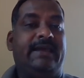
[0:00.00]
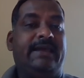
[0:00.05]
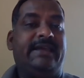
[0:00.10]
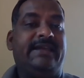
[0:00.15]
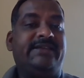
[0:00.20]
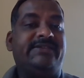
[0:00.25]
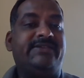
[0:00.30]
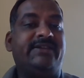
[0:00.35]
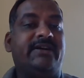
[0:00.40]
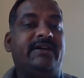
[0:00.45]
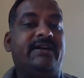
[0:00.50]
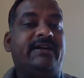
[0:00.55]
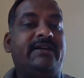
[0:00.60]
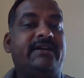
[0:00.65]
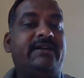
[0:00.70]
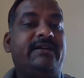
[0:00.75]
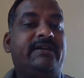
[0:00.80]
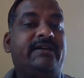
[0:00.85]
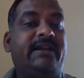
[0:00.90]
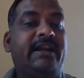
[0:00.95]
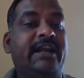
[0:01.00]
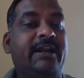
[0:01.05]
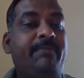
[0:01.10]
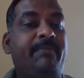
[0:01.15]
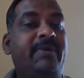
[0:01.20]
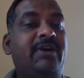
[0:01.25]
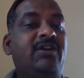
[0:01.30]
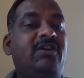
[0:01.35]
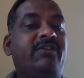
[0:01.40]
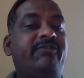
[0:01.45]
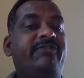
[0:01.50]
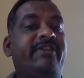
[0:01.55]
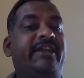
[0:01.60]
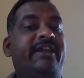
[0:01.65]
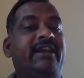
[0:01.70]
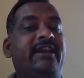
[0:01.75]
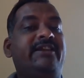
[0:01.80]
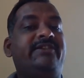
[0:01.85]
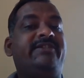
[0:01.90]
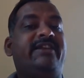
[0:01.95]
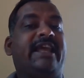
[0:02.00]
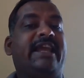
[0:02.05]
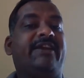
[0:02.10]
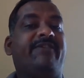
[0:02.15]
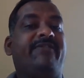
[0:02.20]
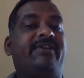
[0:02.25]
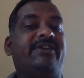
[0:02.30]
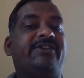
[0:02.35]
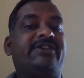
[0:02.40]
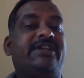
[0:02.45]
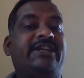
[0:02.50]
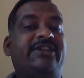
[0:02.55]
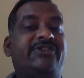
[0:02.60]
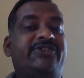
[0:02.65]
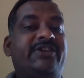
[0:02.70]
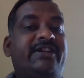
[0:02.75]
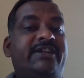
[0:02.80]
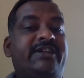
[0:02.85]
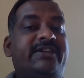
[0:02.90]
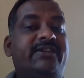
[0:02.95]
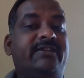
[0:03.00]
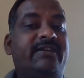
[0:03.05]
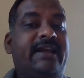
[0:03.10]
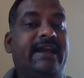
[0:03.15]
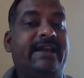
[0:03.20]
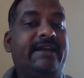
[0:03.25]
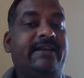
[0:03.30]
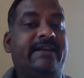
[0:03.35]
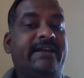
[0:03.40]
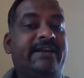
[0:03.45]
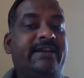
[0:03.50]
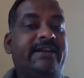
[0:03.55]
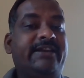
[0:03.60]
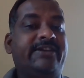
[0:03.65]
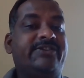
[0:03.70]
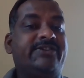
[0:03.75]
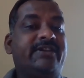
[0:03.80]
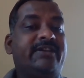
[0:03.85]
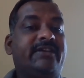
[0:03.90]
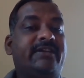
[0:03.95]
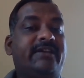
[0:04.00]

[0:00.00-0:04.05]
His treatment of the English language in general and literature